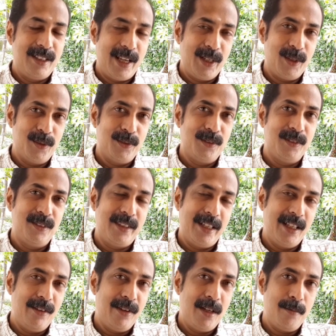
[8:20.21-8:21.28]
Thank you.
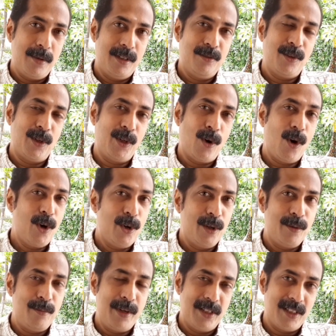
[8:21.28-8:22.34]
Thank you very much for all
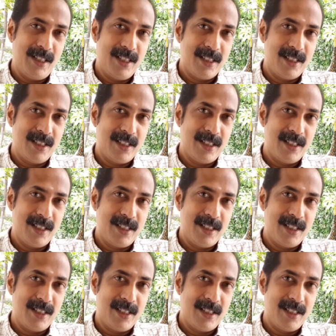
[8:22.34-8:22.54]
your patient